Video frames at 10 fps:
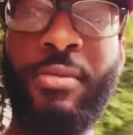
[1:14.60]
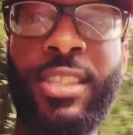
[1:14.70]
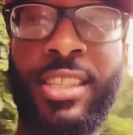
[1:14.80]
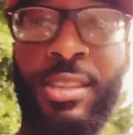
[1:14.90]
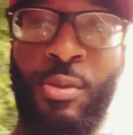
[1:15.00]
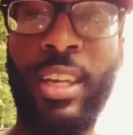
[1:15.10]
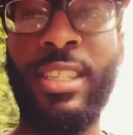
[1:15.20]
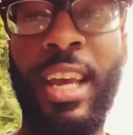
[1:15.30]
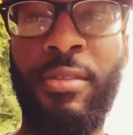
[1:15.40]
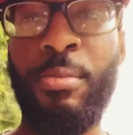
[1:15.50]
just
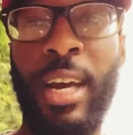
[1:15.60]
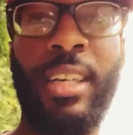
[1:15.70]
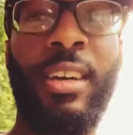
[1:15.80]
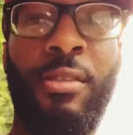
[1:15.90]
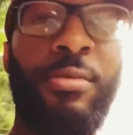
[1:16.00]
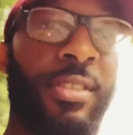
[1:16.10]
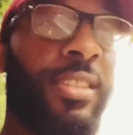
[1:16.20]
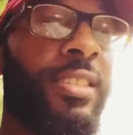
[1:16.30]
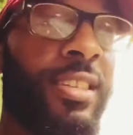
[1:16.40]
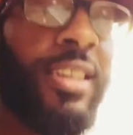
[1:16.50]
wins everybody over,
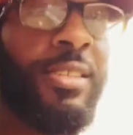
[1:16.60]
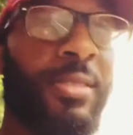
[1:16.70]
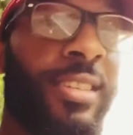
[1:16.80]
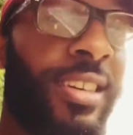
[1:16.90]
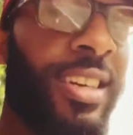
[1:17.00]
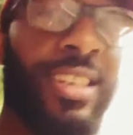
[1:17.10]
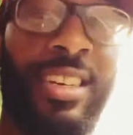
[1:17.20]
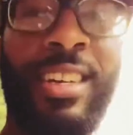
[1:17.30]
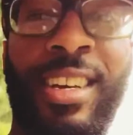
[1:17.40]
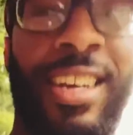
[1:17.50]
you know.
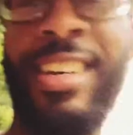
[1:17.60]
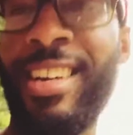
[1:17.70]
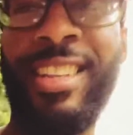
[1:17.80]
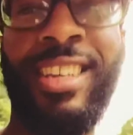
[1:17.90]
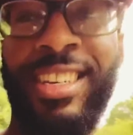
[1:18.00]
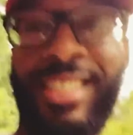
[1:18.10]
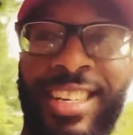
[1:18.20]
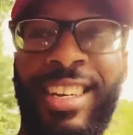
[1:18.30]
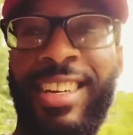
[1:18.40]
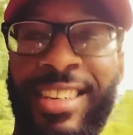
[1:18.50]
I'm like,
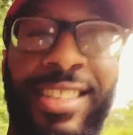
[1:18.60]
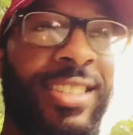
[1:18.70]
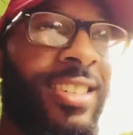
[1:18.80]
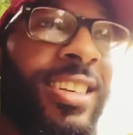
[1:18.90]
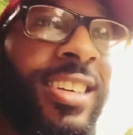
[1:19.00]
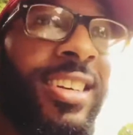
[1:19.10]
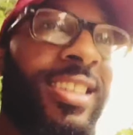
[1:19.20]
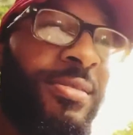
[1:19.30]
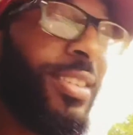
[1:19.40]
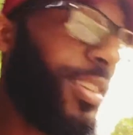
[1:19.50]
damn.
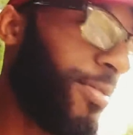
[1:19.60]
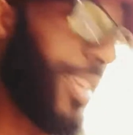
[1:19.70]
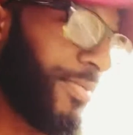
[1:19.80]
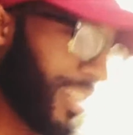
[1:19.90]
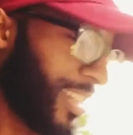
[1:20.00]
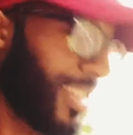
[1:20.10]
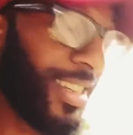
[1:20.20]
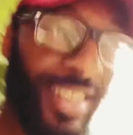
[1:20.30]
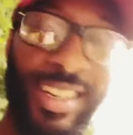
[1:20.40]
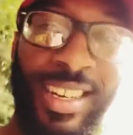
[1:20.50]
Really, Raven?
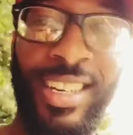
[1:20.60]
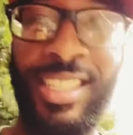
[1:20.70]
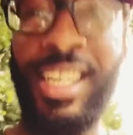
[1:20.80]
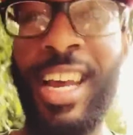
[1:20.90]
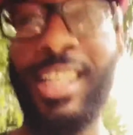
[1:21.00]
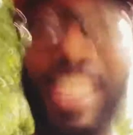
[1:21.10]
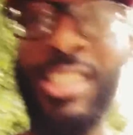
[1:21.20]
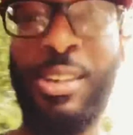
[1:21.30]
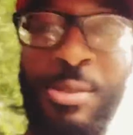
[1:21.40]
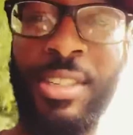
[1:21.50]
She got the
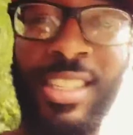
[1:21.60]
juice.